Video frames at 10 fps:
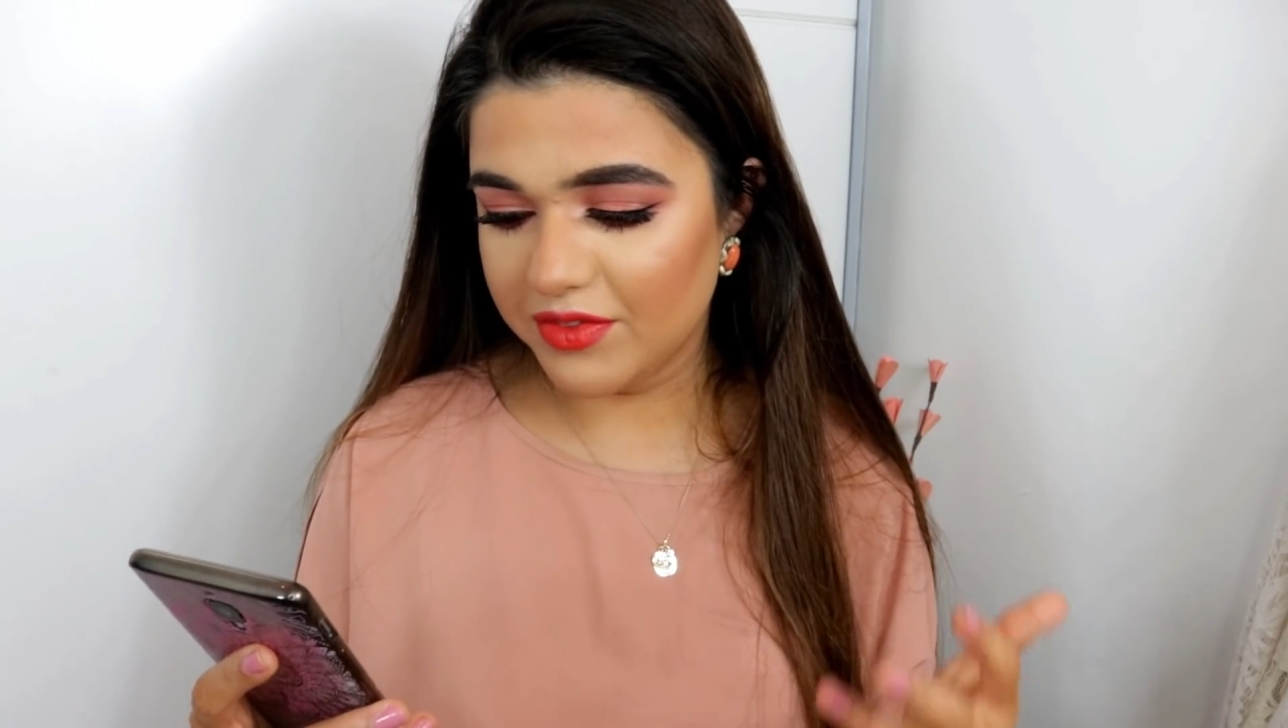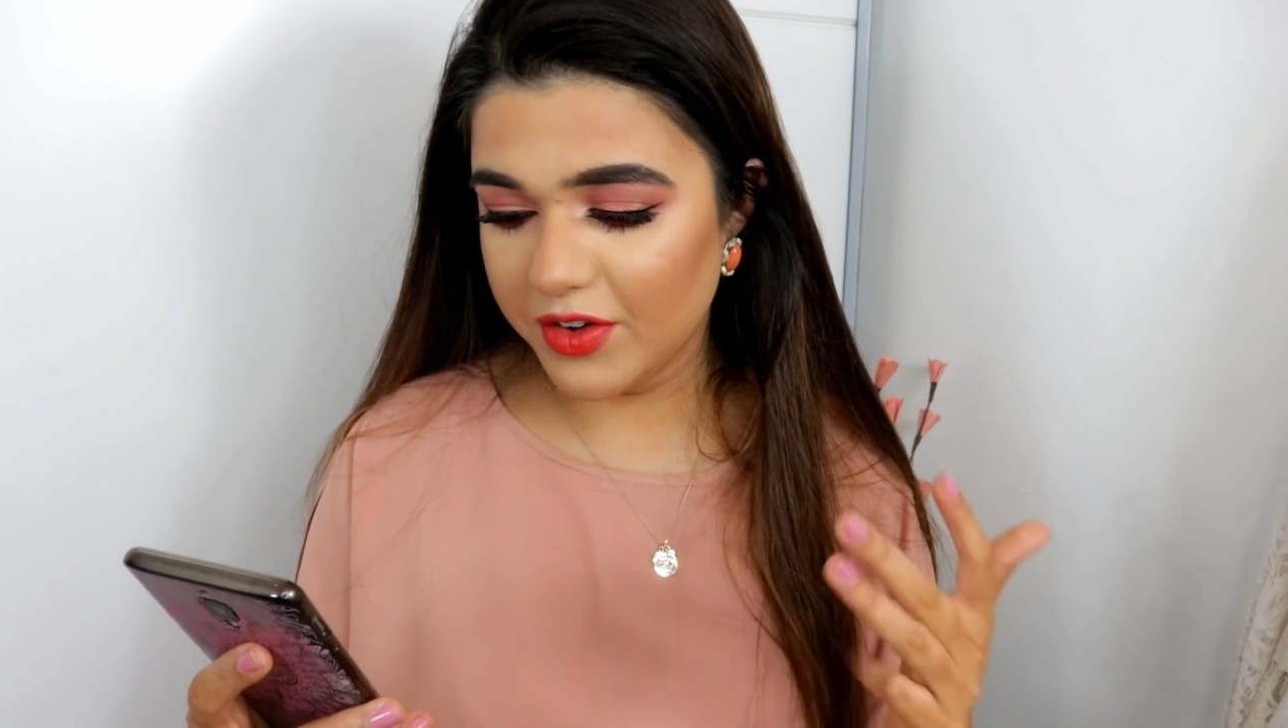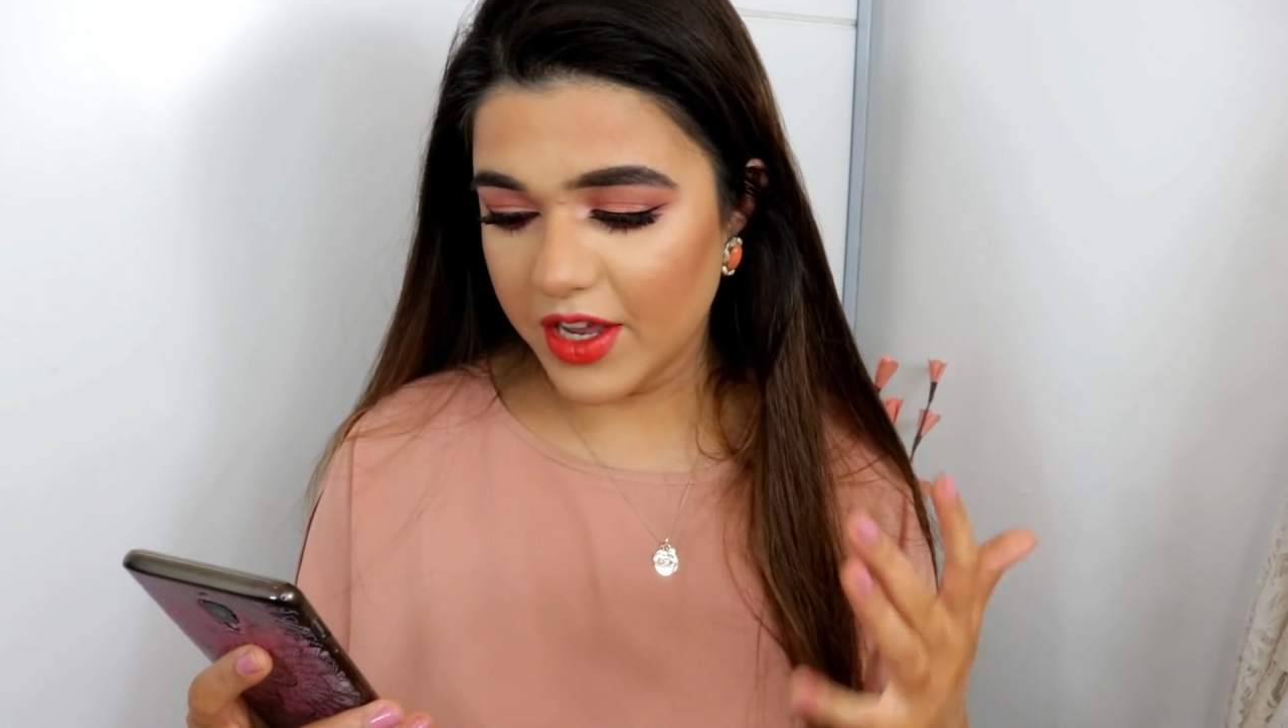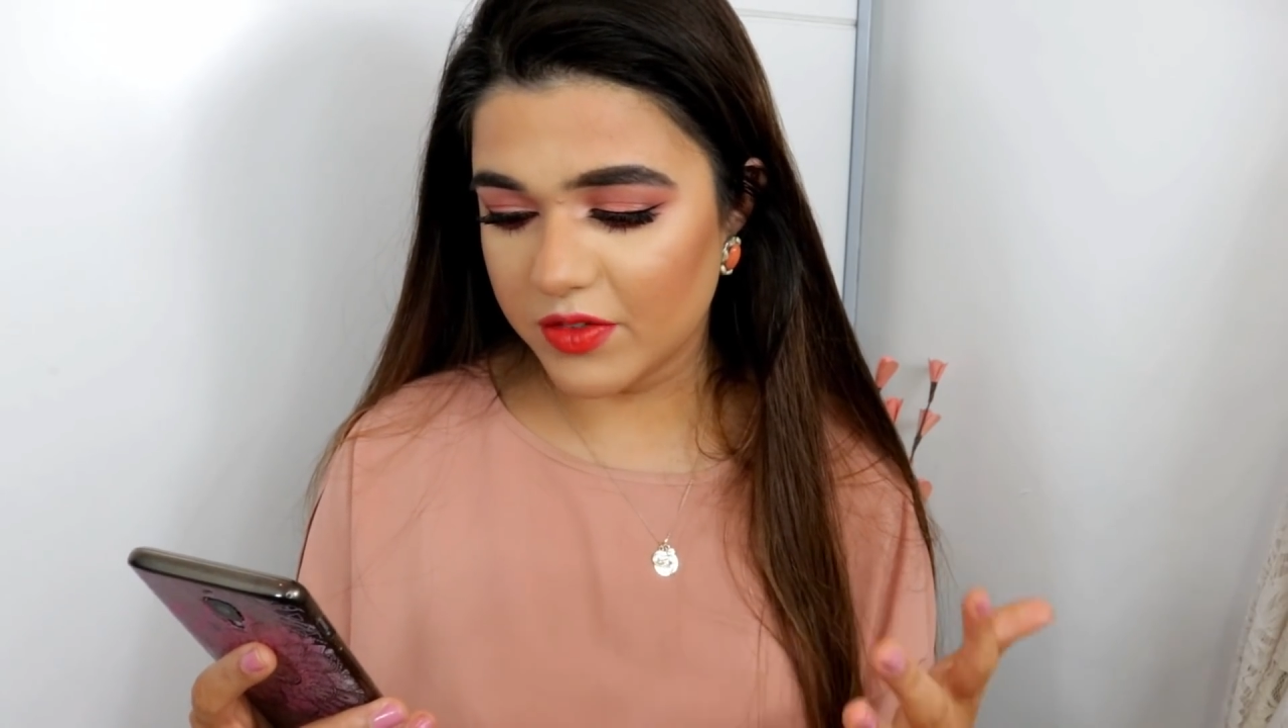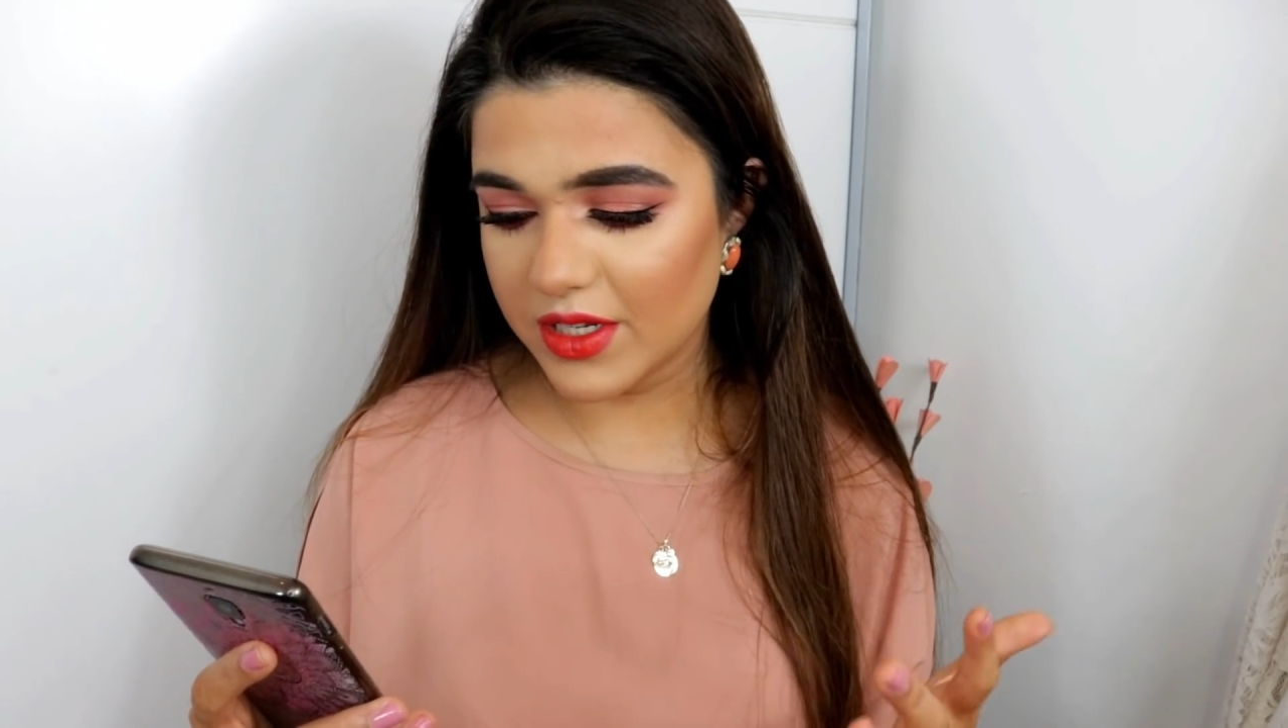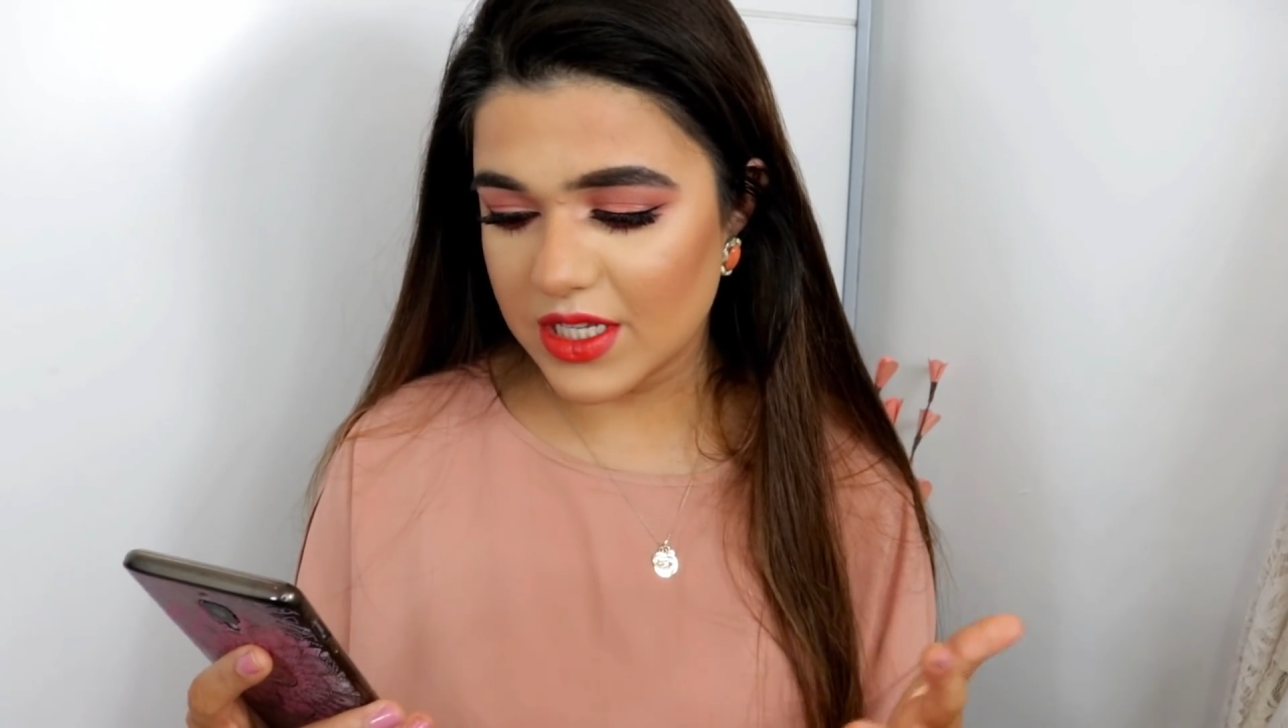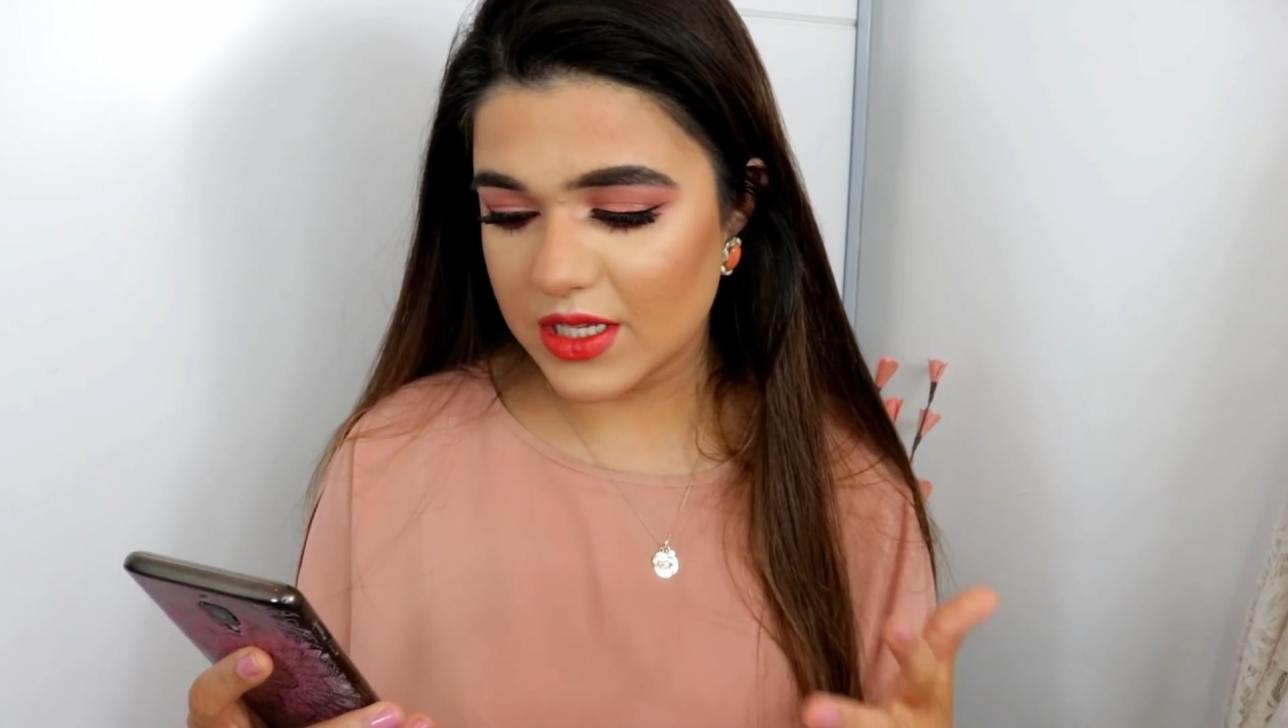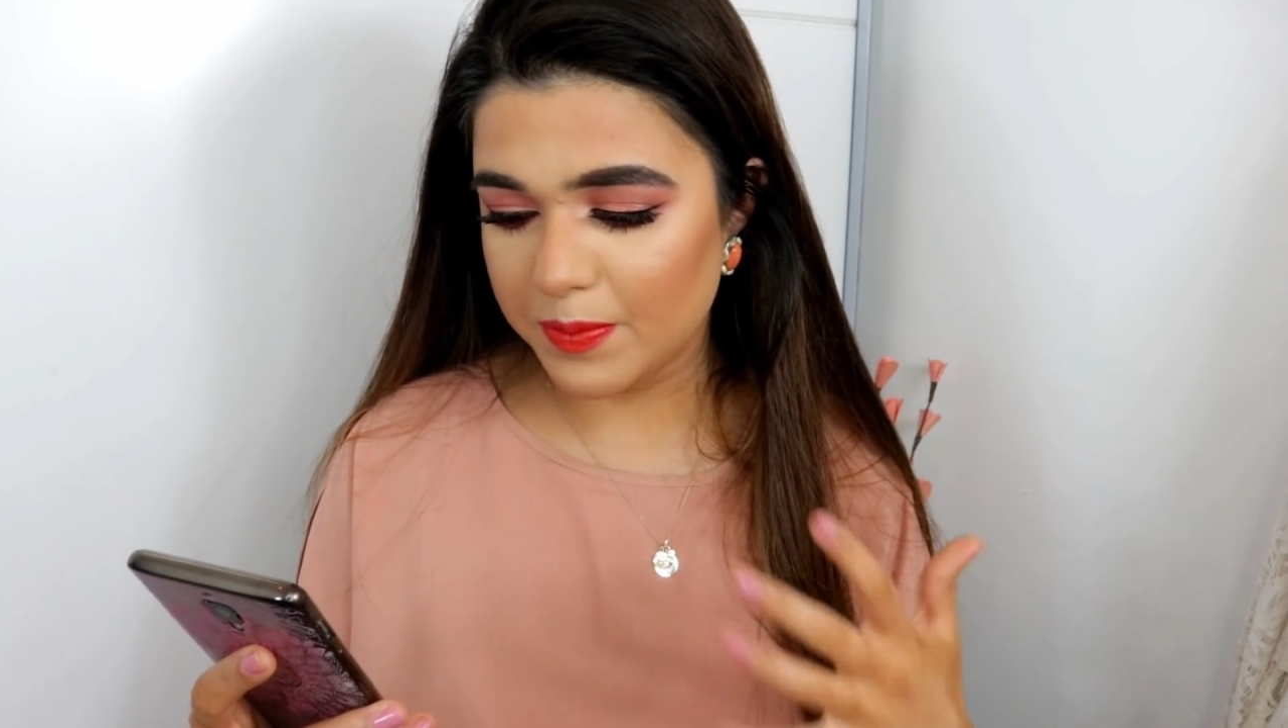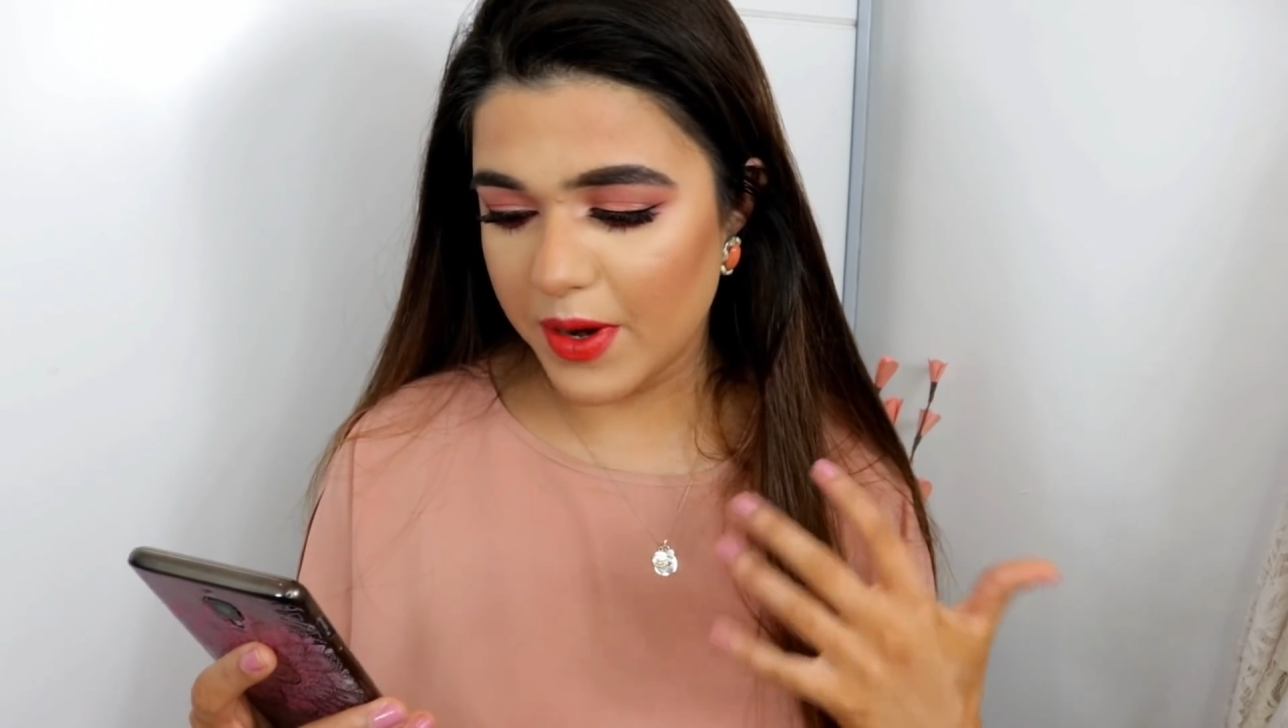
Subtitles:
fragrance,